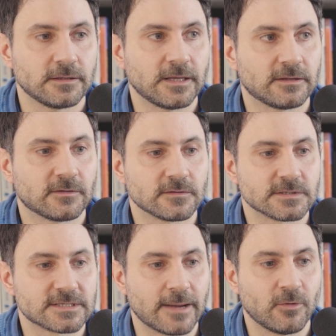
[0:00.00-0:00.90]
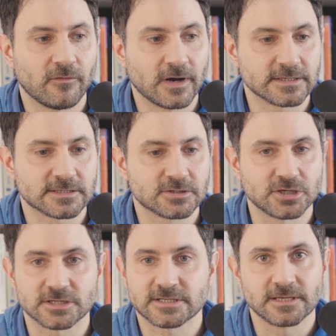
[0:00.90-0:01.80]
that some of us
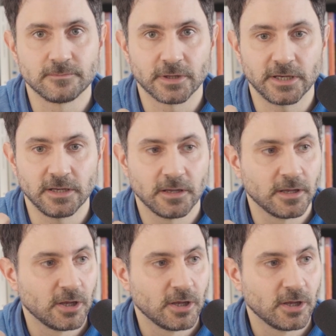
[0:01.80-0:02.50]
just simply